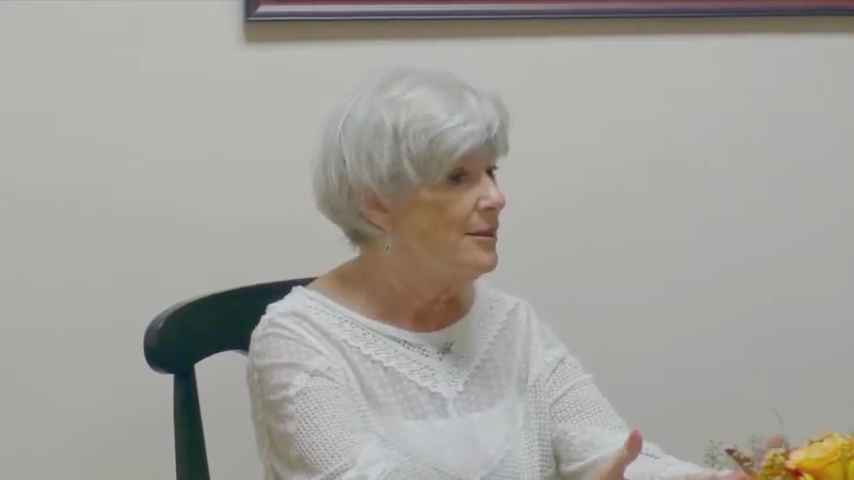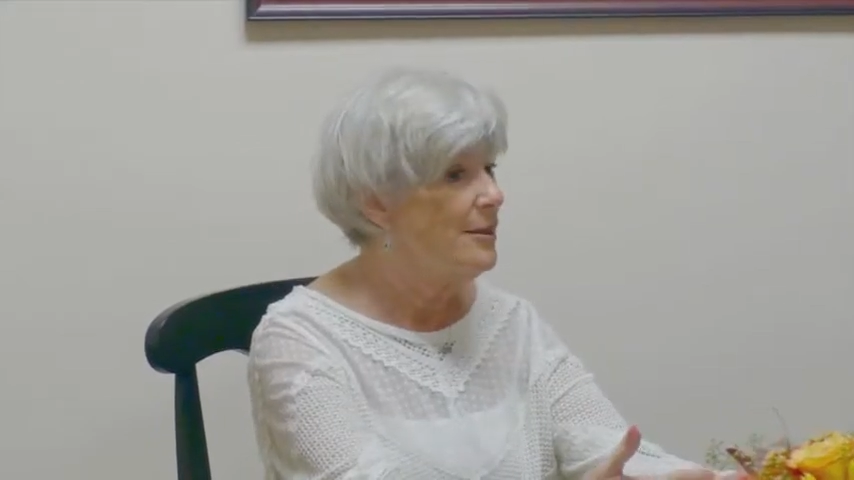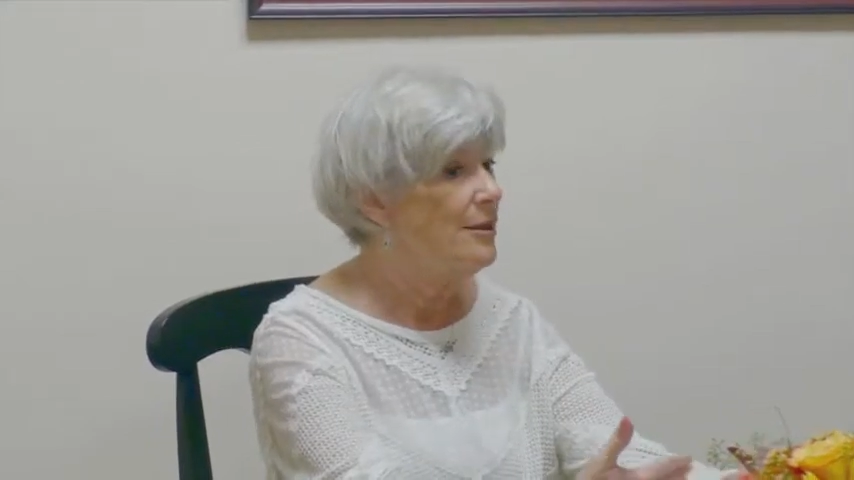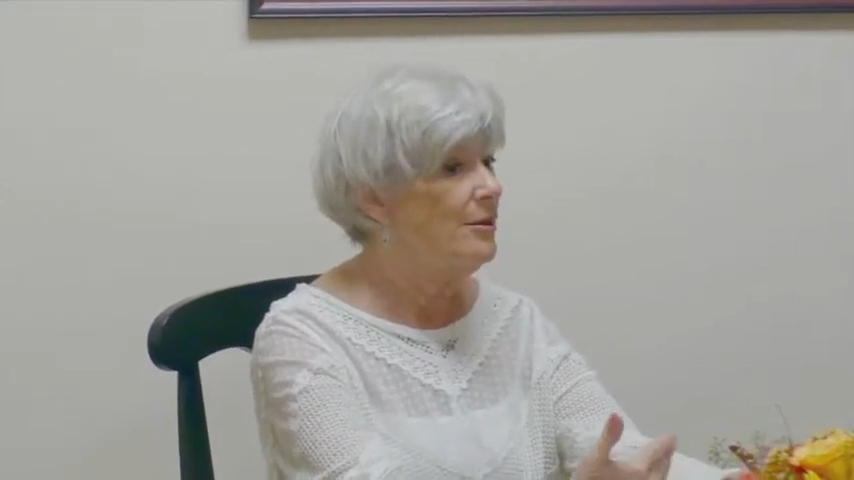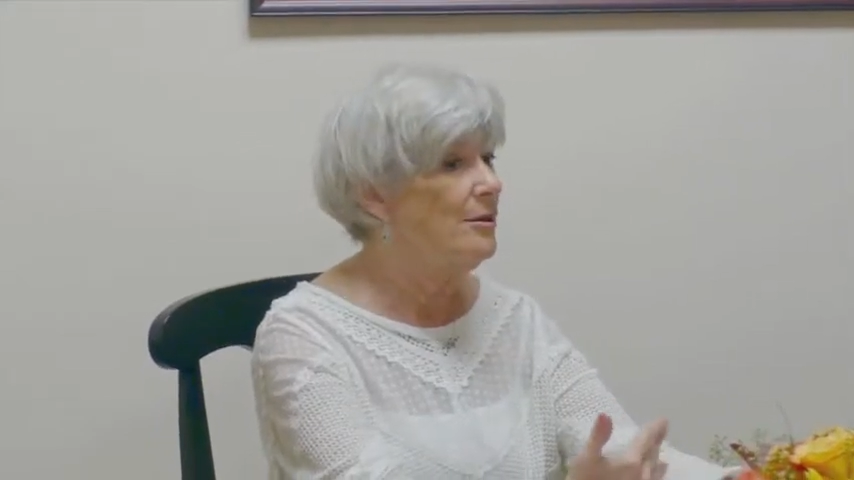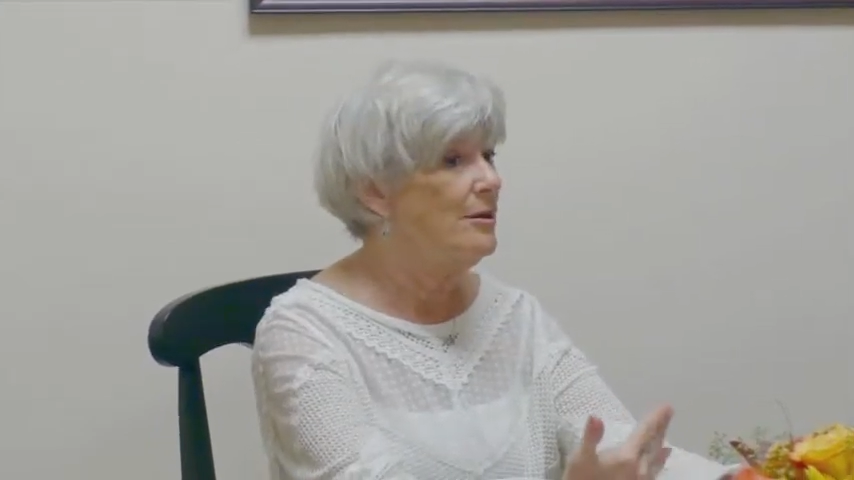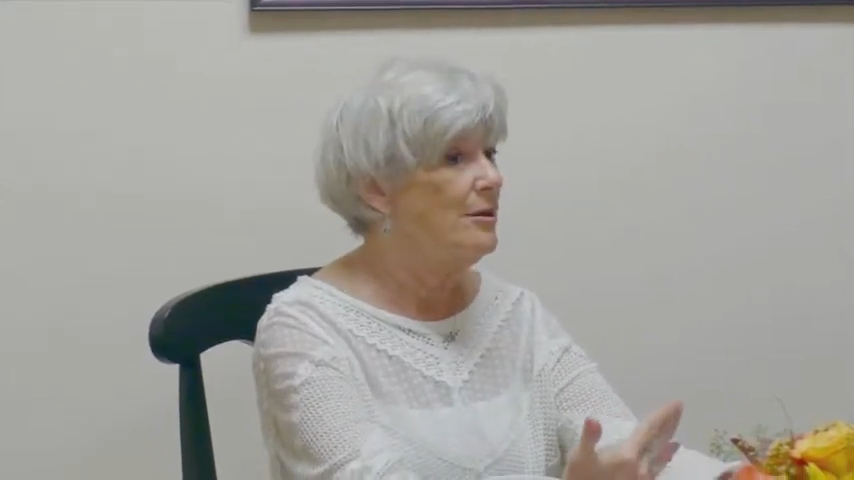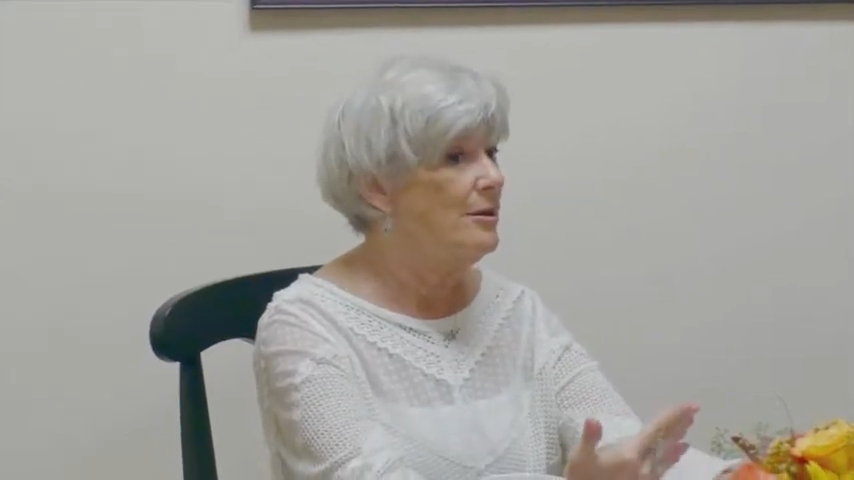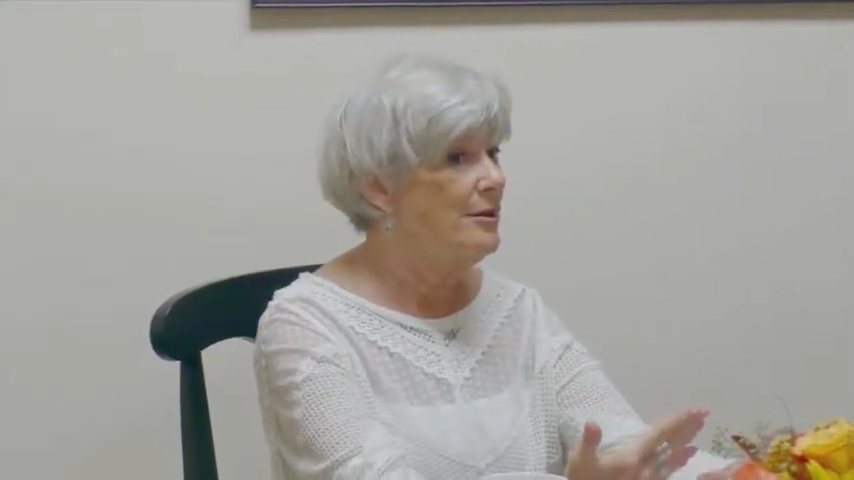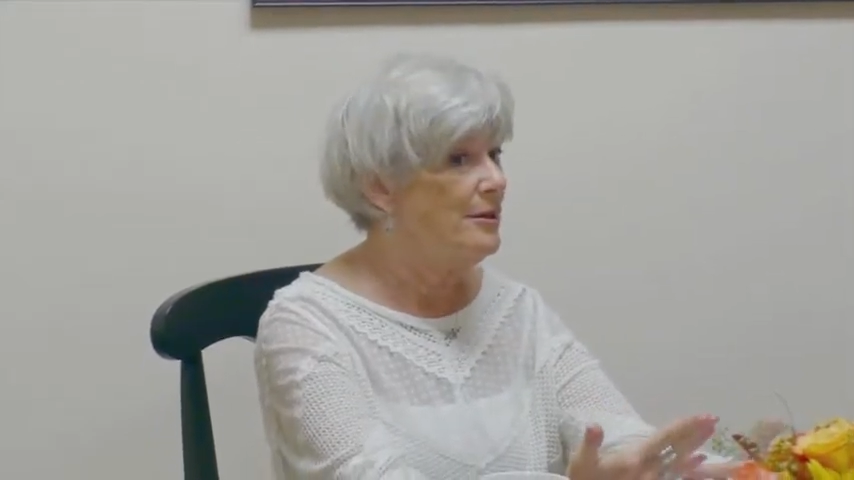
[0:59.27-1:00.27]

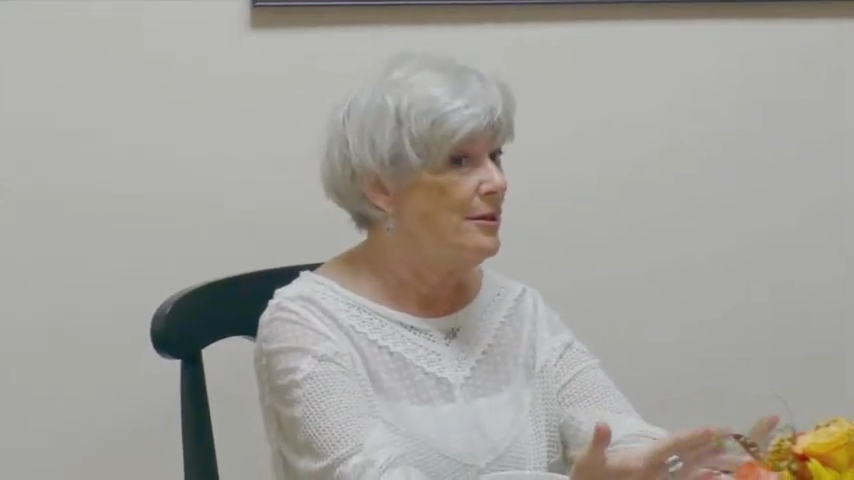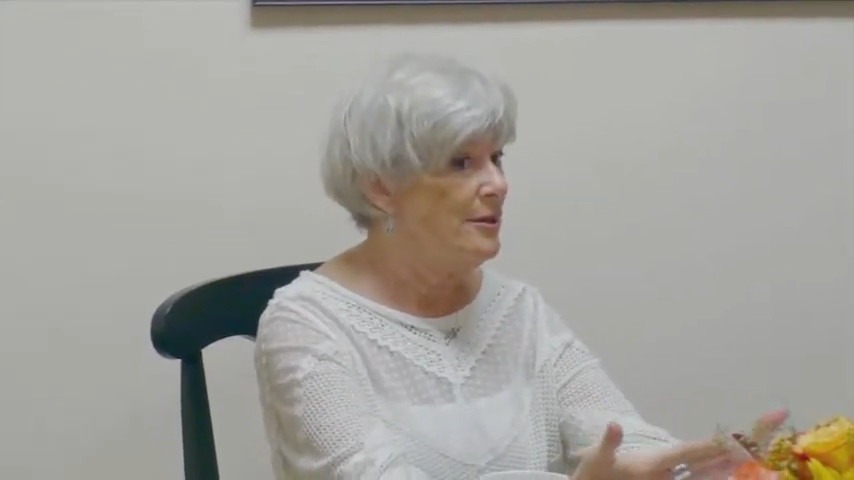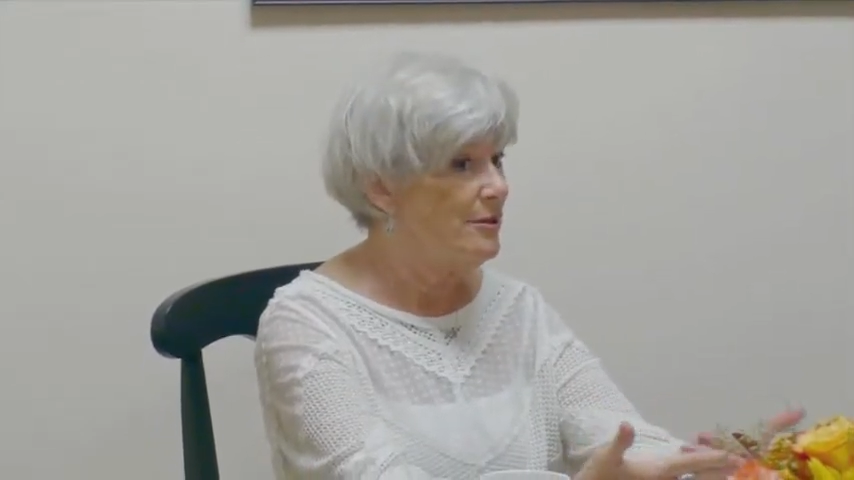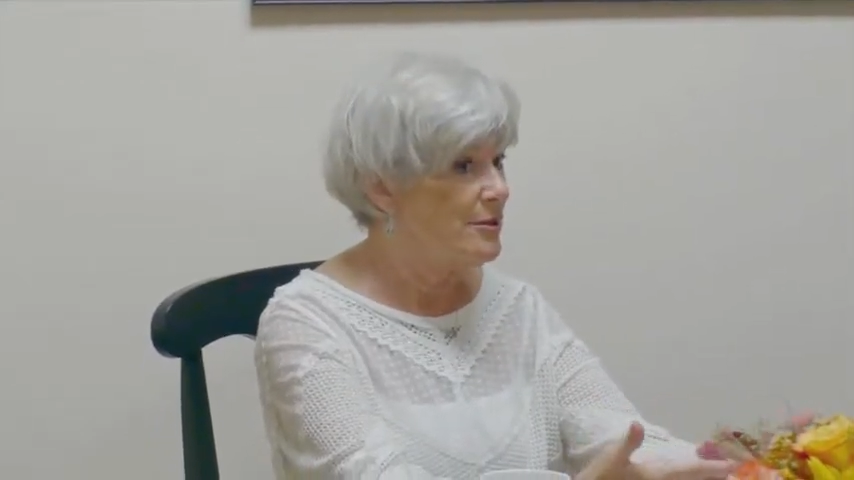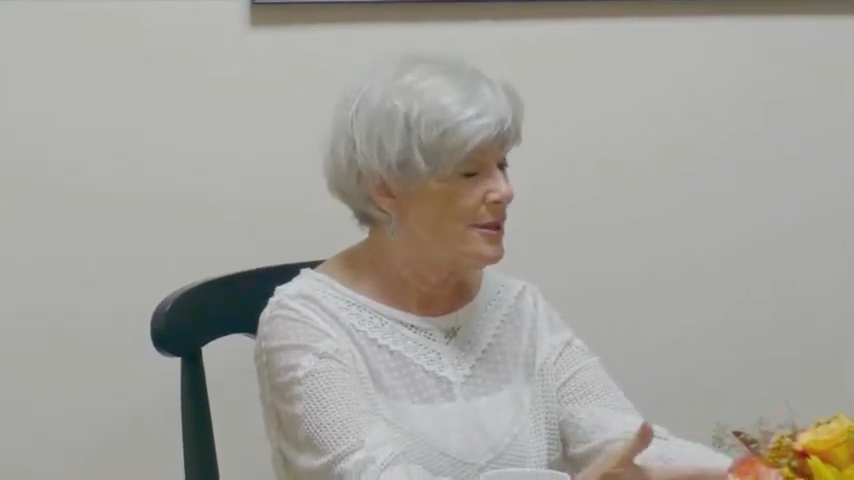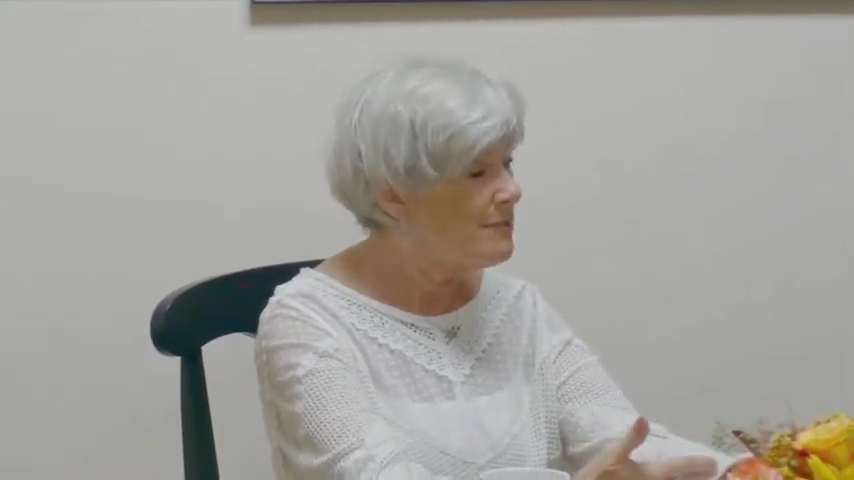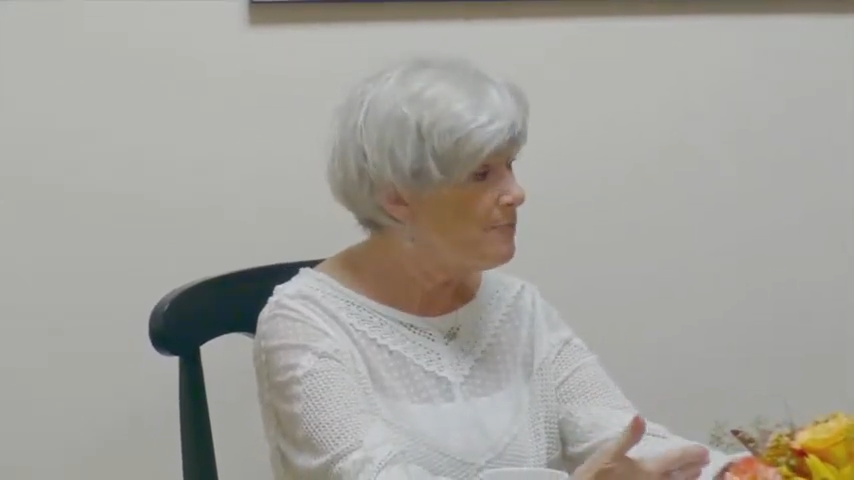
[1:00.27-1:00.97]
their their sleep